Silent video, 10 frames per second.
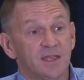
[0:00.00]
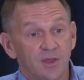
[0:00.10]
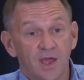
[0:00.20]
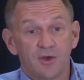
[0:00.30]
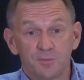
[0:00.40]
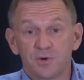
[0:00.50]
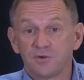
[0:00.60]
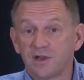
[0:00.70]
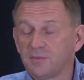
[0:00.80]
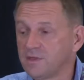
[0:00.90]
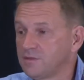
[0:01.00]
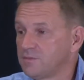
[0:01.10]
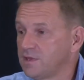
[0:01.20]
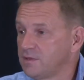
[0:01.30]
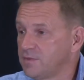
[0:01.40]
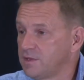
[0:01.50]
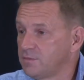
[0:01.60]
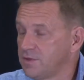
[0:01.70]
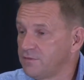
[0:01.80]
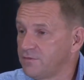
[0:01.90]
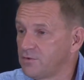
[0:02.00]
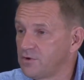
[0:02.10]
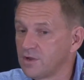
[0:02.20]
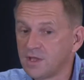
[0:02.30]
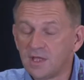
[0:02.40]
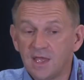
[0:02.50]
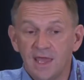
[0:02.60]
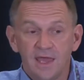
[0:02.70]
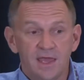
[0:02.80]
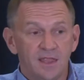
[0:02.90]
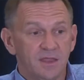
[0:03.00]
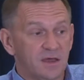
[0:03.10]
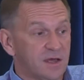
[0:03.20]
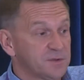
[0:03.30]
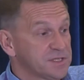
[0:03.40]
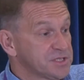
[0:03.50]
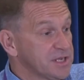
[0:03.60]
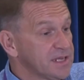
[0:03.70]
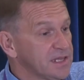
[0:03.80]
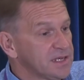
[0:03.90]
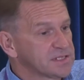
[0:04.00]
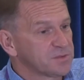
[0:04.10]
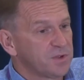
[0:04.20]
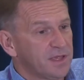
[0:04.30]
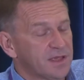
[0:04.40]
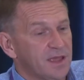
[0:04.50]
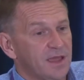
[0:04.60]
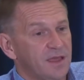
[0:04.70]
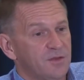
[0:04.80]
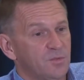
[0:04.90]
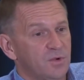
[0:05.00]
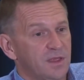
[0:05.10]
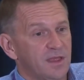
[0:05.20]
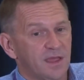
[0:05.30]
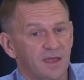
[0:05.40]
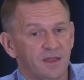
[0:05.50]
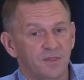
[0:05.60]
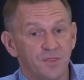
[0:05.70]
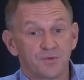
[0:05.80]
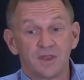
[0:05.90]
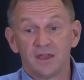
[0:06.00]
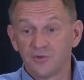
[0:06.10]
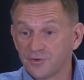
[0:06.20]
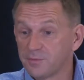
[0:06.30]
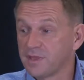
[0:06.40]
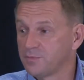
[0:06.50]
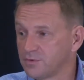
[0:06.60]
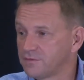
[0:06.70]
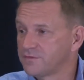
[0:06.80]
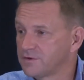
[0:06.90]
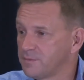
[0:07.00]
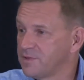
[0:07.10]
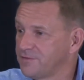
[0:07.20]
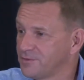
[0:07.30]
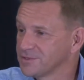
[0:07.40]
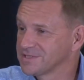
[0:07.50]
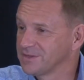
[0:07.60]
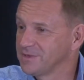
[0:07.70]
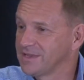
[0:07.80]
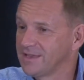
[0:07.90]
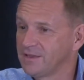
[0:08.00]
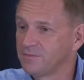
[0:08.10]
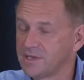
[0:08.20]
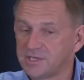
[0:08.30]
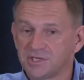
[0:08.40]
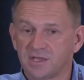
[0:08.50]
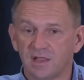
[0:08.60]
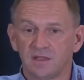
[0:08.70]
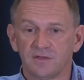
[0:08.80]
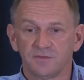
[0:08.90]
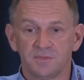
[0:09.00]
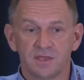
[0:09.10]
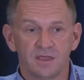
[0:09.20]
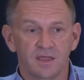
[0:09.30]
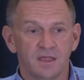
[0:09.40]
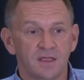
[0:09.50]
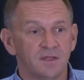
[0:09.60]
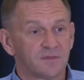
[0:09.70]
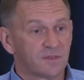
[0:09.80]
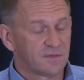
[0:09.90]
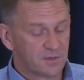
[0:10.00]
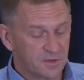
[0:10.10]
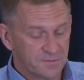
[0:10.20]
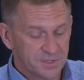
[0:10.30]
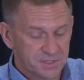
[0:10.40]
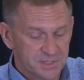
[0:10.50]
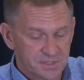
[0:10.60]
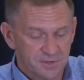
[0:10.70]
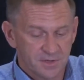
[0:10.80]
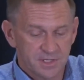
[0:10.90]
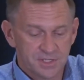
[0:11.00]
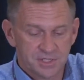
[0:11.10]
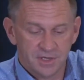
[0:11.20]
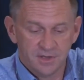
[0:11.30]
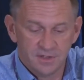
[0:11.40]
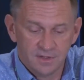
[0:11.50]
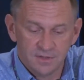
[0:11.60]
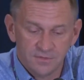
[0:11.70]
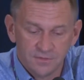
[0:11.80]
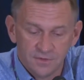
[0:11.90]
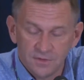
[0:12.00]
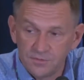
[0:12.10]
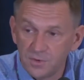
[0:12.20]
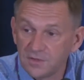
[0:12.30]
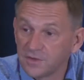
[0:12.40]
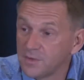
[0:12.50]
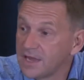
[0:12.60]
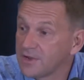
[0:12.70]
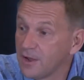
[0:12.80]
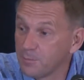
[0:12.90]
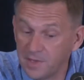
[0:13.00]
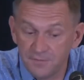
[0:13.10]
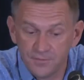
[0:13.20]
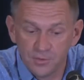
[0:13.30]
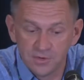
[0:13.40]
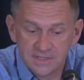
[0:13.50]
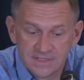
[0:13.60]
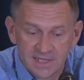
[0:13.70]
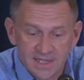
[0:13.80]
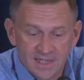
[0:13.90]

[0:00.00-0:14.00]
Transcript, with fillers: you know, how to program in, in, in P4. And uh, I was in China last week, and we had 300 people for a P4 summit in Beijing last Monday. So there's a lot of interest growing in China as, as well. So without doubt, P4 is,